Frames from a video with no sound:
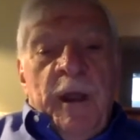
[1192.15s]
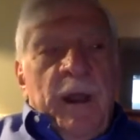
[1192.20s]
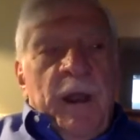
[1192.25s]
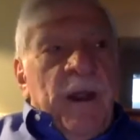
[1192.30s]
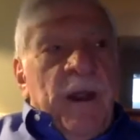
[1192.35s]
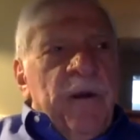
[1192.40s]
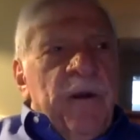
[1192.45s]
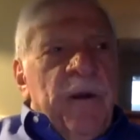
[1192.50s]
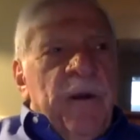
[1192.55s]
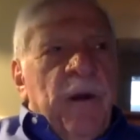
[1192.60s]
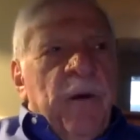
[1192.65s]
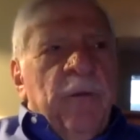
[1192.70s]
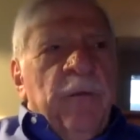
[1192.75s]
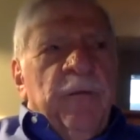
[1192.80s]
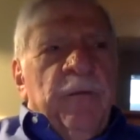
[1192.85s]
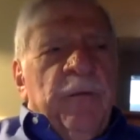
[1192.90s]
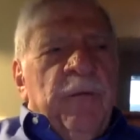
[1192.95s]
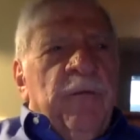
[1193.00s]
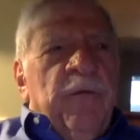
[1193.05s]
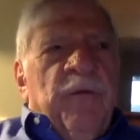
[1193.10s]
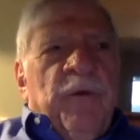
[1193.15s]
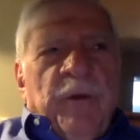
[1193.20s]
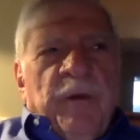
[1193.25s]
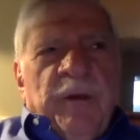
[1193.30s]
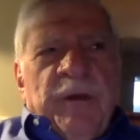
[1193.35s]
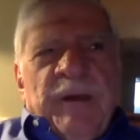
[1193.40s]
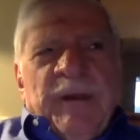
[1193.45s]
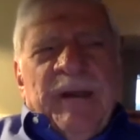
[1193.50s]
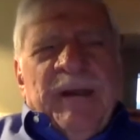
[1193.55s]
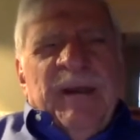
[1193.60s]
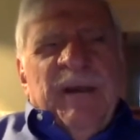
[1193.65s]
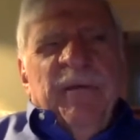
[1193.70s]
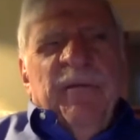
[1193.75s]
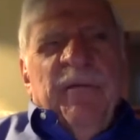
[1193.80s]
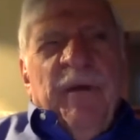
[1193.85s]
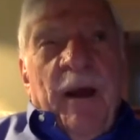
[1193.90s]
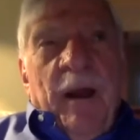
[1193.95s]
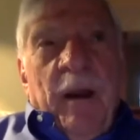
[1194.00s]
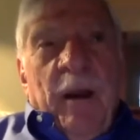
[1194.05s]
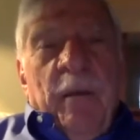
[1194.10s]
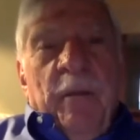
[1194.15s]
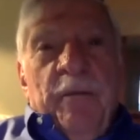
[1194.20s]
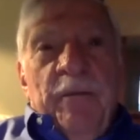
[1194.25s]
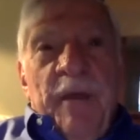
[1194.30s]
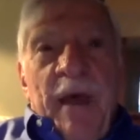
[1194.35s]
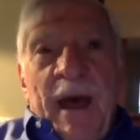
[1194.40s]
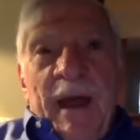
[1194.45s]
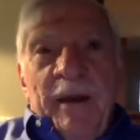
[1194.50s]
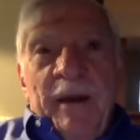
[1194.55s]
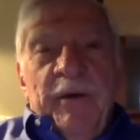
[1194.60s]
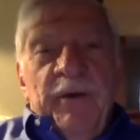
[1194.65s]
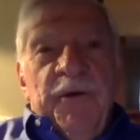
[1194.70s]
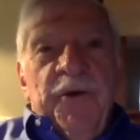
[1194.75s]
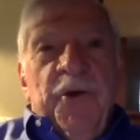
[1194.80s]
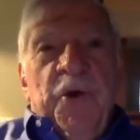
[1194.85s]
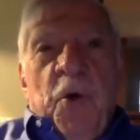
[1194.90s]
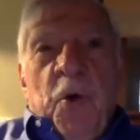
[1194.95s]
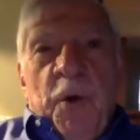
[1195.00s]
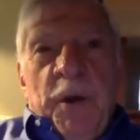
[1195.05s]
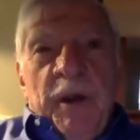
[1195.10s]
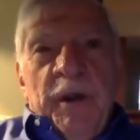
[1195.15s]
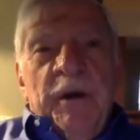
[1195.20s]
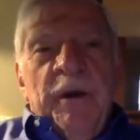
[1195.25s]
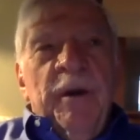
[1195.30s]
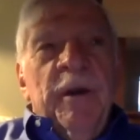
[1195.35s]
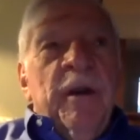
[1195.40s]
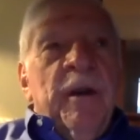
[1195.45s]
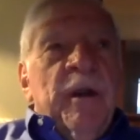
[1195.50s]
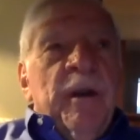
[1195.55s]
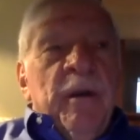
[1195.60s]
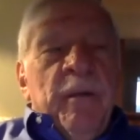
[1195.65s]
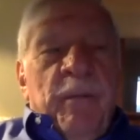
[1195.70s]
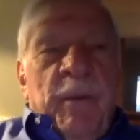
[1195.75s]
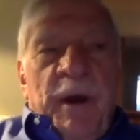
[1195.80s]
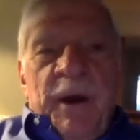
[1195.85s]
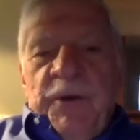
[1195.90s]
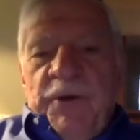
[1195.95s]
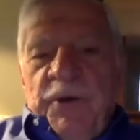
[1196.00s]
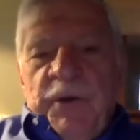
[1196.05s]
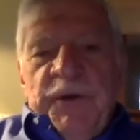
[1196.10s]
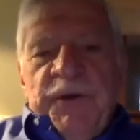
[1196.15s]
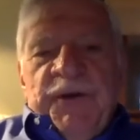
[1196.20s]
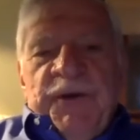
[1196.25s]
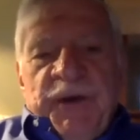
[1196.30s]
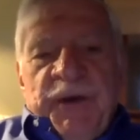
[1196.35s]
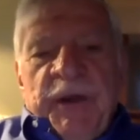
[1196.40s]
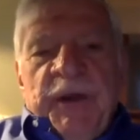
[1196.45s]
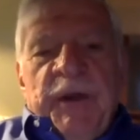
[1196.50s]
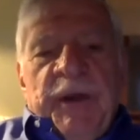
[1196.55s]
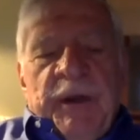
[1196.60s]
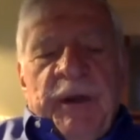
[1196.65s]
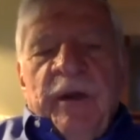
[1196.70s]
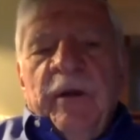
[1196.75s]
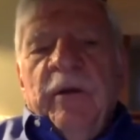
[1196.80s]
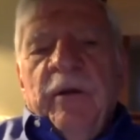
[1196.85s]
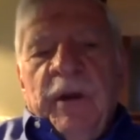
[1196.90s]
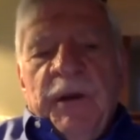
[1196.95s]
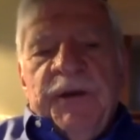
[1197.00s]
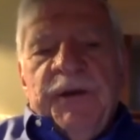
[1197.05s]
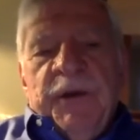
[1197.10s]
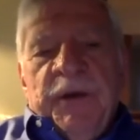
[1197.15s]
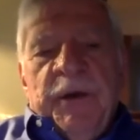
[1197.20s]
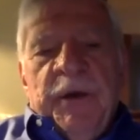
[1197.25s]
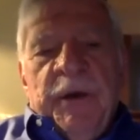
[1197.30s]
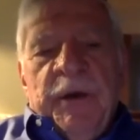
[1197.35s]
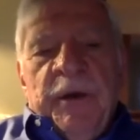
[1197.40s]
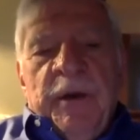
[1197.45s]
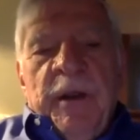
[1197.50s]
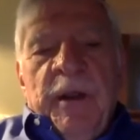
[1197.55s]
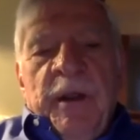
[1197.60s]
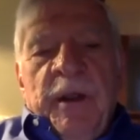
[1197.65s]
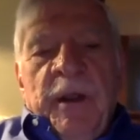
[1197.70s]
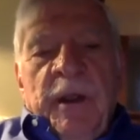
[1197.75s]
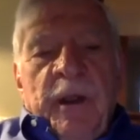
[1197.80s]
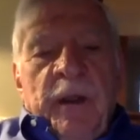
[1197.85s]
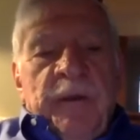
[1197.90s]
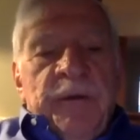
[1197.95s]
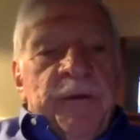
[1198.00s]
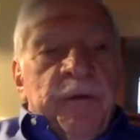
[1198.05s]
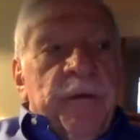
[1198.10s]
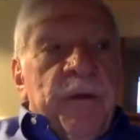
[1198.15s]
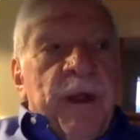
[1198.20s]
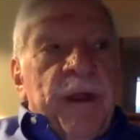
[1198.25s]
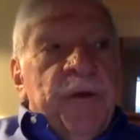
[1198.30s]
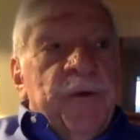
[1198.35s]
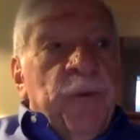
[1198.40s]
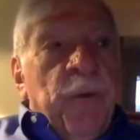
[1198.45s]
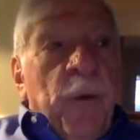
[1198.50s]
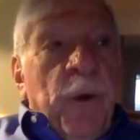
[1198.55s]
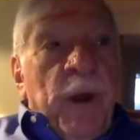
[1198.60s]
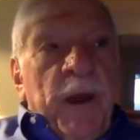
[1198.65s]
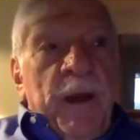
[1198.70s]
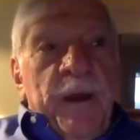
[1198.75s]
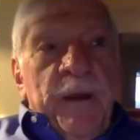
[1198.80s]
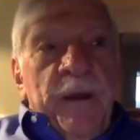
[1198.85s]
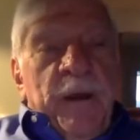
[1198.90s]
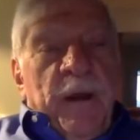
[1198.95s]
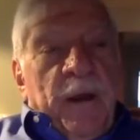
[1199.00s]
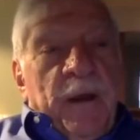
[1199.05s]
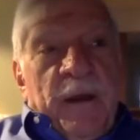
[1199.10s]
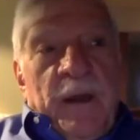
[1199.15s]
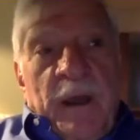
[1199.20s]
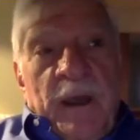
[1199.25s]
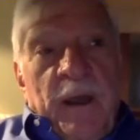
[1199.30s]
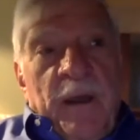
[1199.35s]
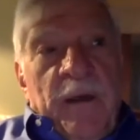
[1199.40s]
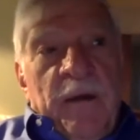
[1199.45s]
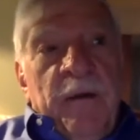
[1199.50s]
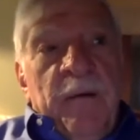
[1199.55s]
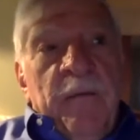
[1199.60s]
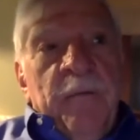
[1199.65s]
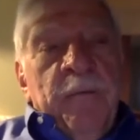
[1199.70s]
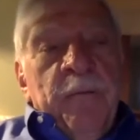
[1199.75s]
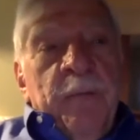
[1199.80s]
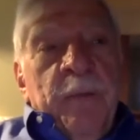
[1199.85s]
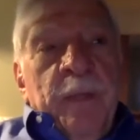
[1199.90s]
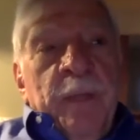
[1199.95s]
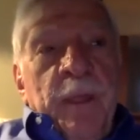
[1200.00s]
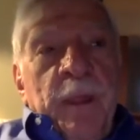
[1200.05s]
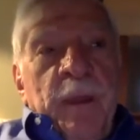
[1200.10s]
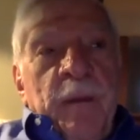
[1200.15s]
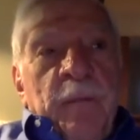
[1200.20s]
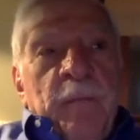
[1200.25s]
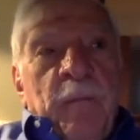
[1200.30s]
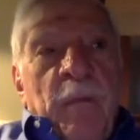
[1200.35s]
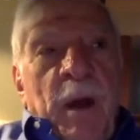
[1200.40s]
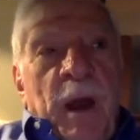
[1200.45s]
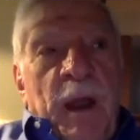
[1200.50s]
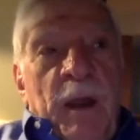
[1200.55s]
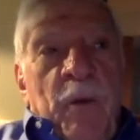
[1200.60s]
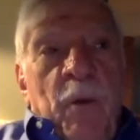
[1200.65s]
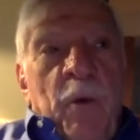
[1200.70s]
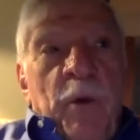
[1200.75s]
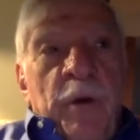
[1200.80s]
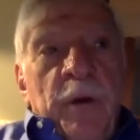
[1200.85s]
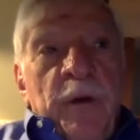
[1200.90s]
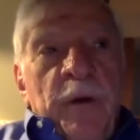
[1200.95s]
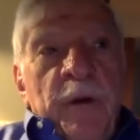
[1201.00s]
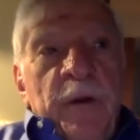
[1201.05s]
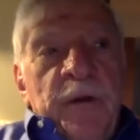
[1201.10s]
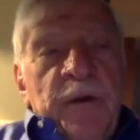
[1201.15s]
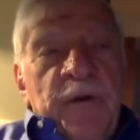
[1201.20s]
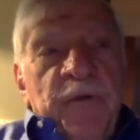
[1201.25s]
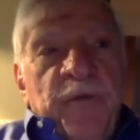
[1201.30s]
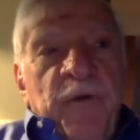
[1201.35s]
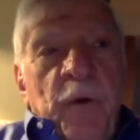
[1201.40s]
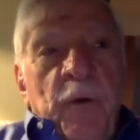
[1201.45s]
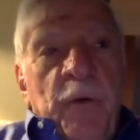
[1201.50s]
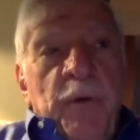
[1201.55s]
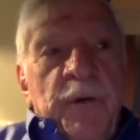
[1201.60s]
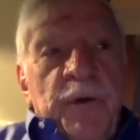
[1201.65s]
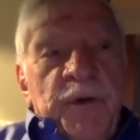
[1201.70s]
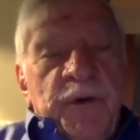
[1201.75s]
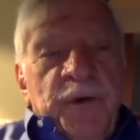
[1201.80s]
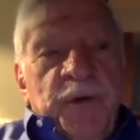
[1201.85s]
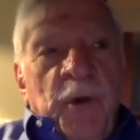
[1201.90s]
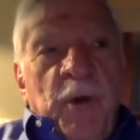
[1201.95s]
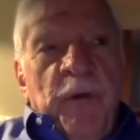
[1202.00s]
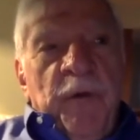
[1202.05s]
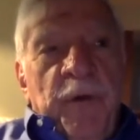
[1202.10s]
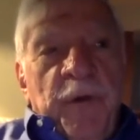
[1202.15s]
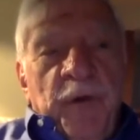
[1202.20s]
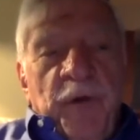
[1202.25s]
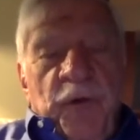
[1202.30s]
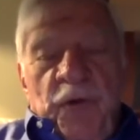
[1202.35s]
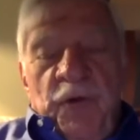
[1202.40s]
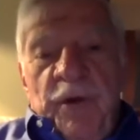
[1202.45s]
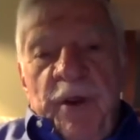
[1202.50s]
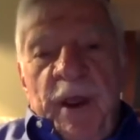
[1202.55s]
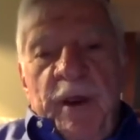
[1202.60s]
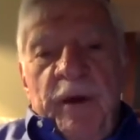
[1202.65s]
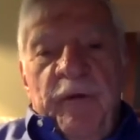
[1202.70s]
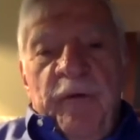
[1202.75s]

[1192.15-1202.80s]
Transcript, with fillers: And you don't really develop that doing by just sitting and listening. And so that's why, again, my work is focused on the creative,